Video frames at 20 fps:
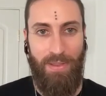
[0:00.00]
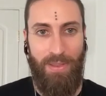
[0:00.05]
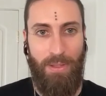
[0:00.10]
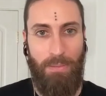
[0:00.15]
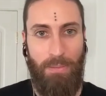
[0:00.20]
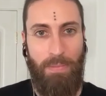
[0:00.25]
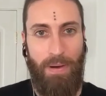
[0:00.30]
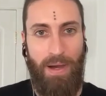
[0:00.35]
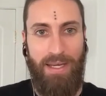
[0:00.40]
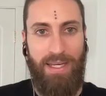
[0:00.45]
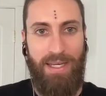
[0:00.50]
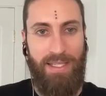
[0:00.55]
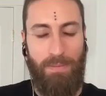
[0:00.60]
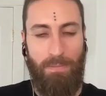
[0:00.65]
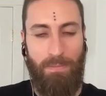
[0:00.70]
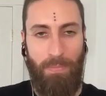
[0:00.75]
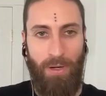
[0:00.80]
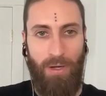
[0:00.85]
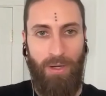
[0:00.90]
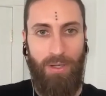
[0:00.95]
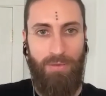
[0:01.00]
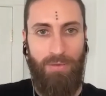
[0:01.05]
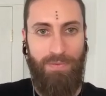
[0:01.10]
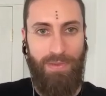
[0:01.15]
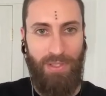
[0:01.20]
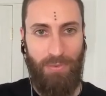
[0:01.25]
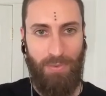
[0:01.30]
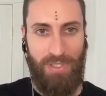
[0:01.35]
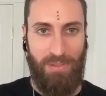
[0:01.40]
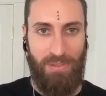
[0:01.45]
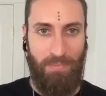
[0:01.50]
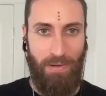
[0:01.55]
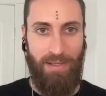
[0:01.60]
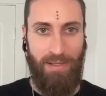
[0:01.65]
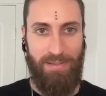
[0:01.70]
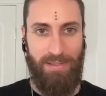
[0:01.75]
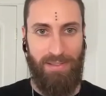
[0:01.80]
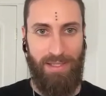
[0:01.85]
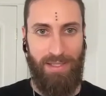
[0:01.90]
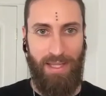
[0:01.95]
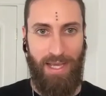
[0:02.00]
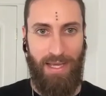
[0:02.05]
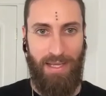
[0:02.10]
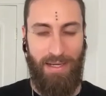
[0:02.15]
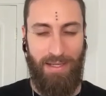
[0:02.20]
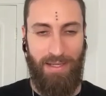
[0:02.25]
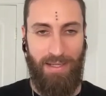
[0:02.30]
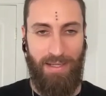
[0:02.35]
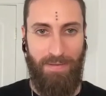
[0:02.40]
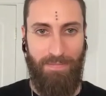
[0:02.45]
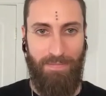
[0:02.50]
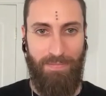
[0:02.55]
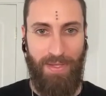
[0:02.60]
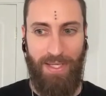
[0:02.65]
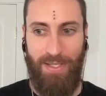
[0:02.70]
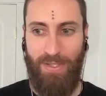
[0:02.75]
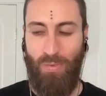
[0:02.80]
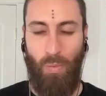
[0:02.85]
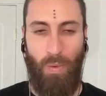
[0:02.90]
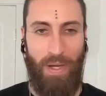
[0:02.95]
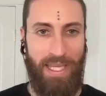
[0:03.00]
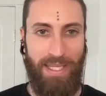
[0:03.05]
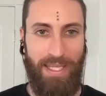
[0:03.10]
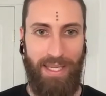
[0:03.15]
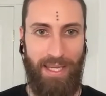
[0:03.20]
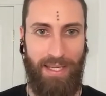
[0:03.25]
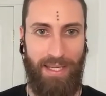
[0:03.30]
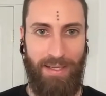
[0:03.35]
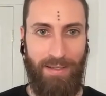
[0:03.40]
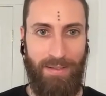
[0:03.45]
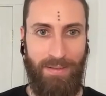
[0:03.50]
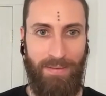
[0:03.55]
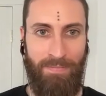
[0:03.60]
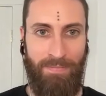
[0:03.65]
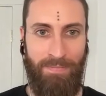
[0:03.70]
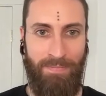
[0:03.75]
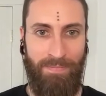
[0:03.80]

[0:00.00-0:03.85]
the body's perfect response to that is weight gain